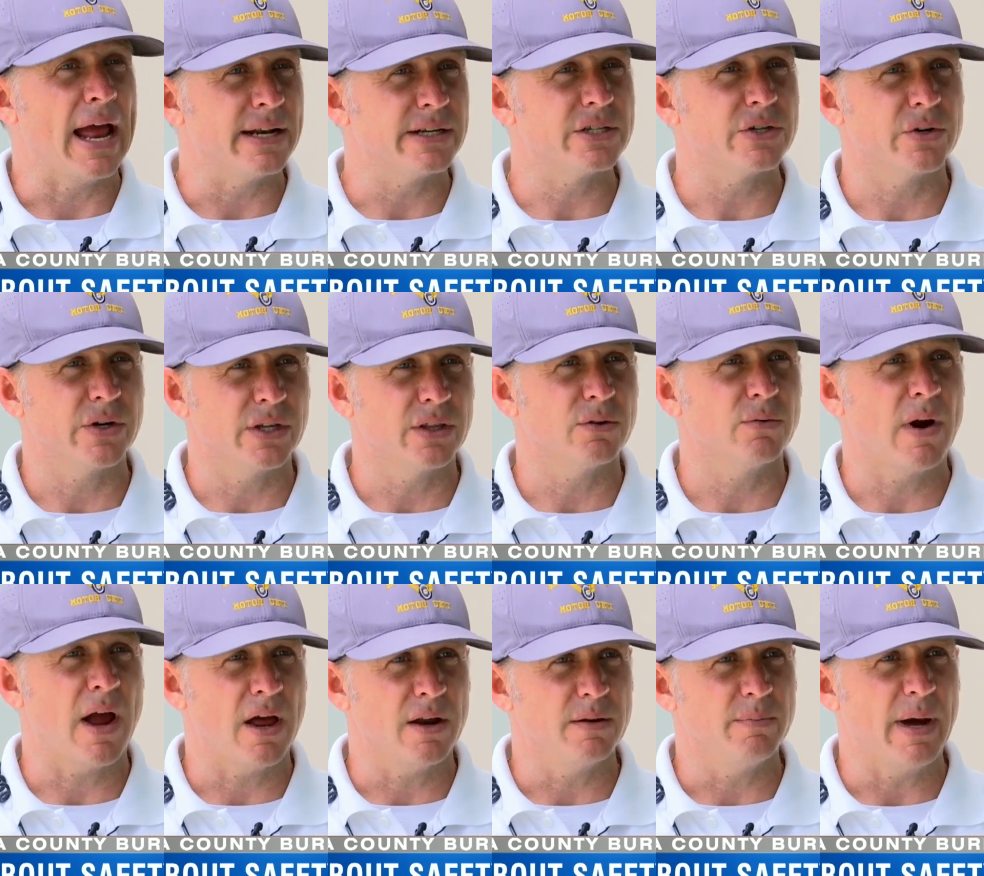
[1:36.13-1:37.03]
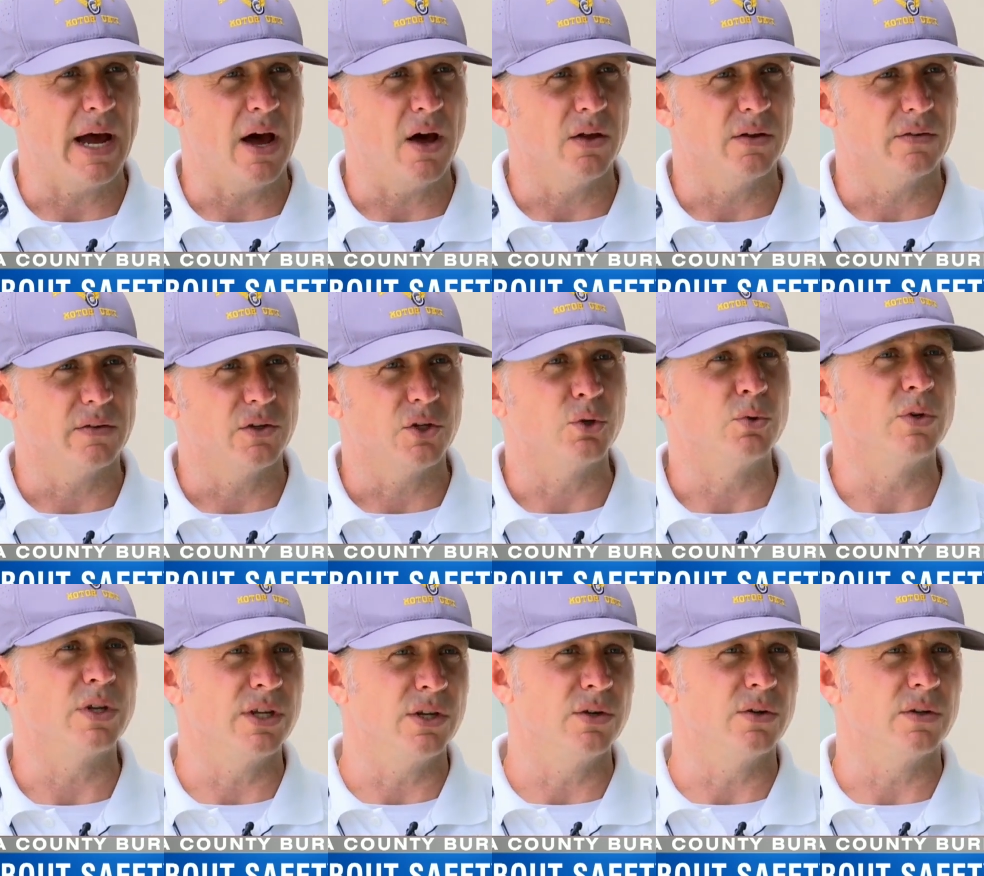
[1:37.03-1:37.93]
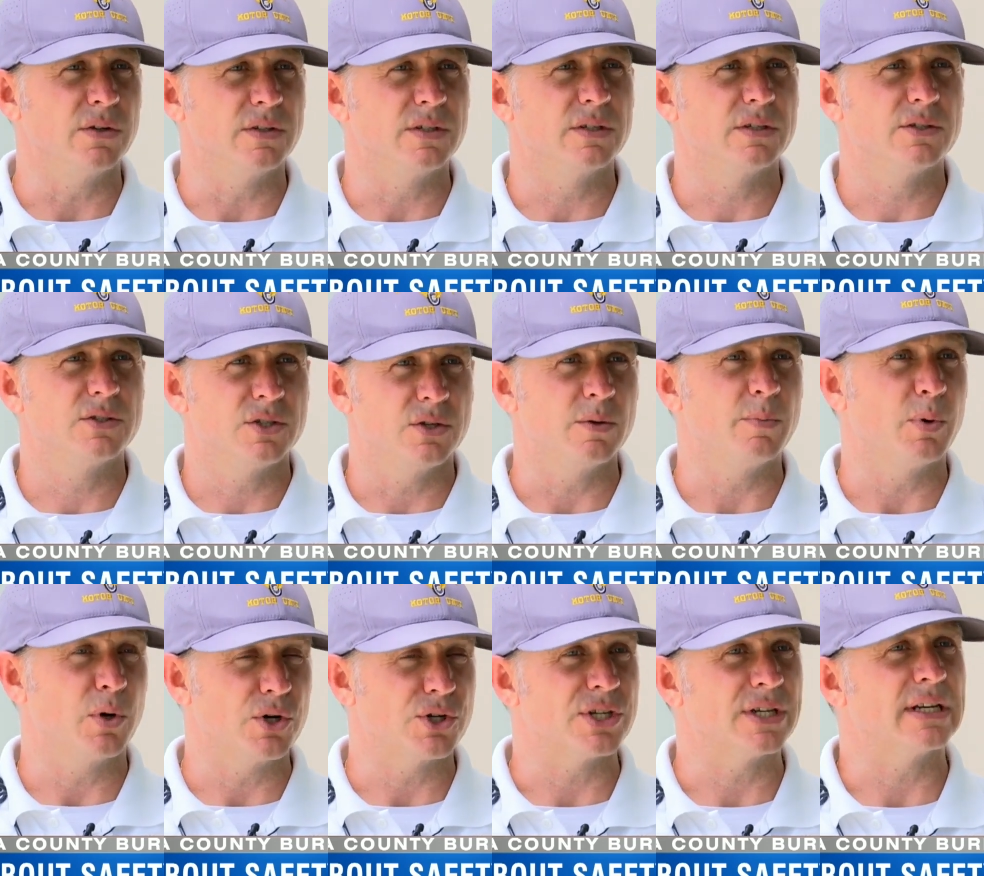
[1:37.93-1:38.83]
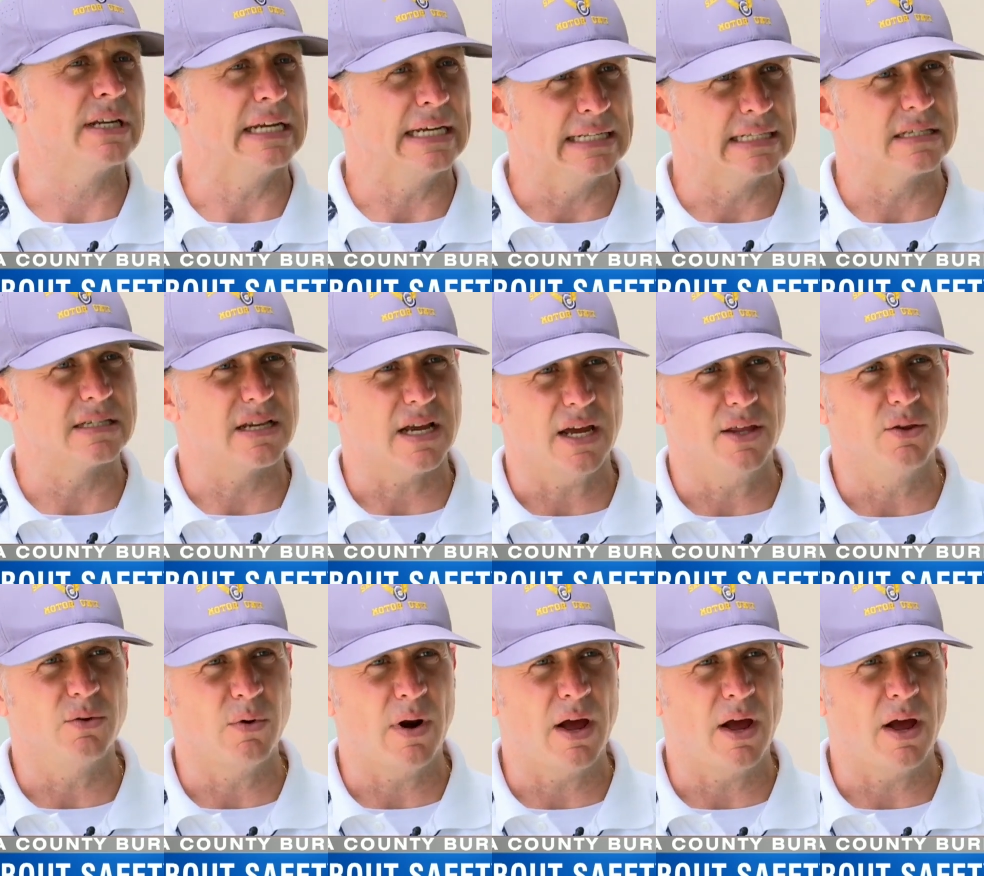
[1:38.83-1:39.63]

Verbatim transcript: entering the roundabout, you yield to the person inside the